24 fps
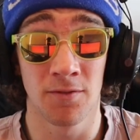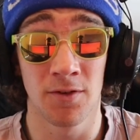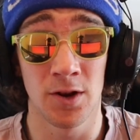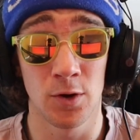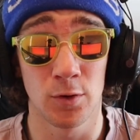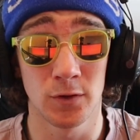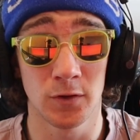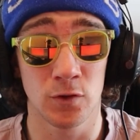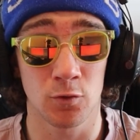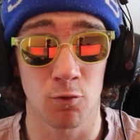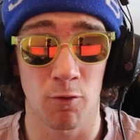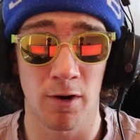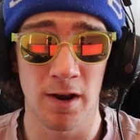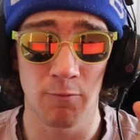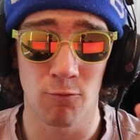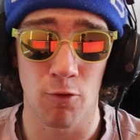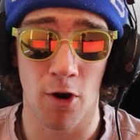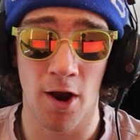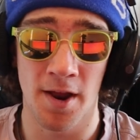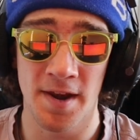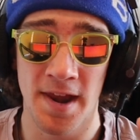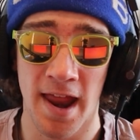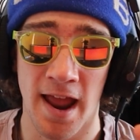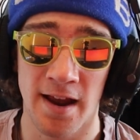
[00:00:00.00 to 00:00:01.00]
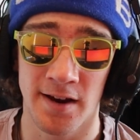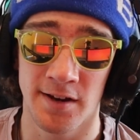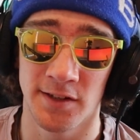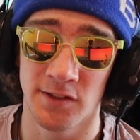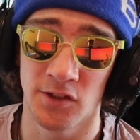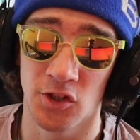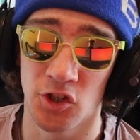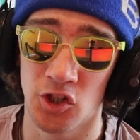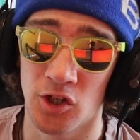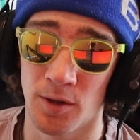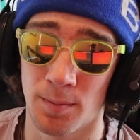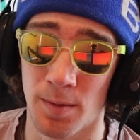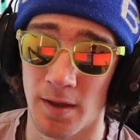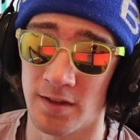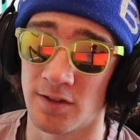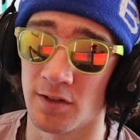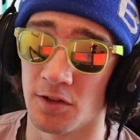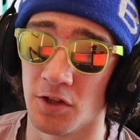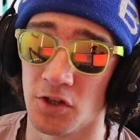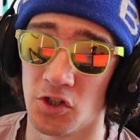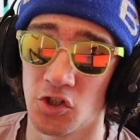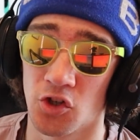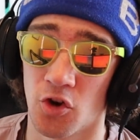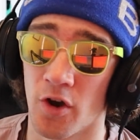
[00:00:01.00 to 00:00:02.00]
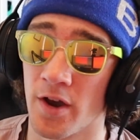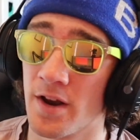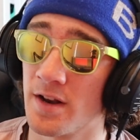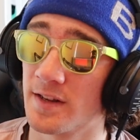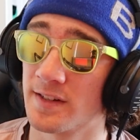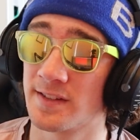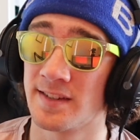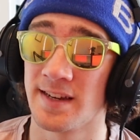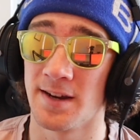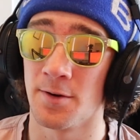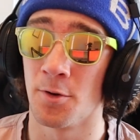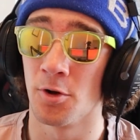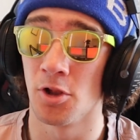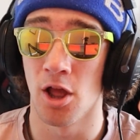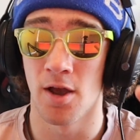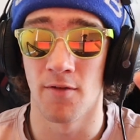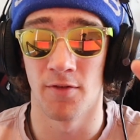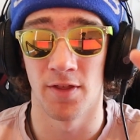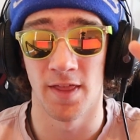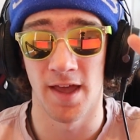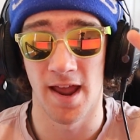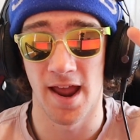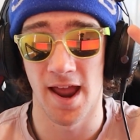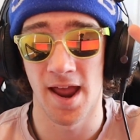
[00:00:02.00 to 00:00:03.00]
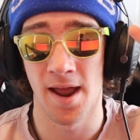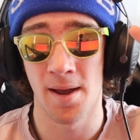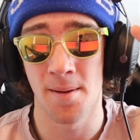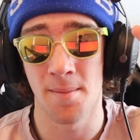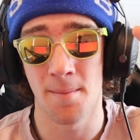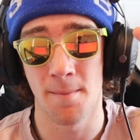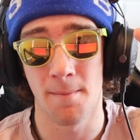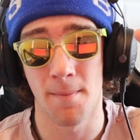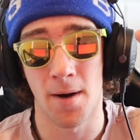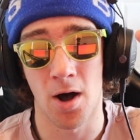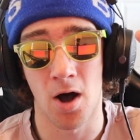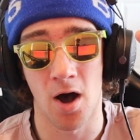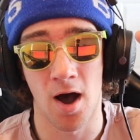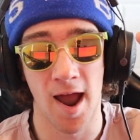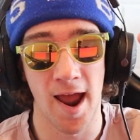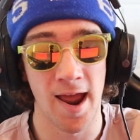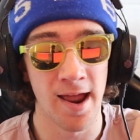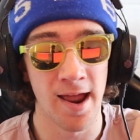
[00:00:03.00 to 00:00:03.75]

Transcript: the video on screen right now because YouTube thinks you'll enjoy it, and I'll see you all over there. Bye.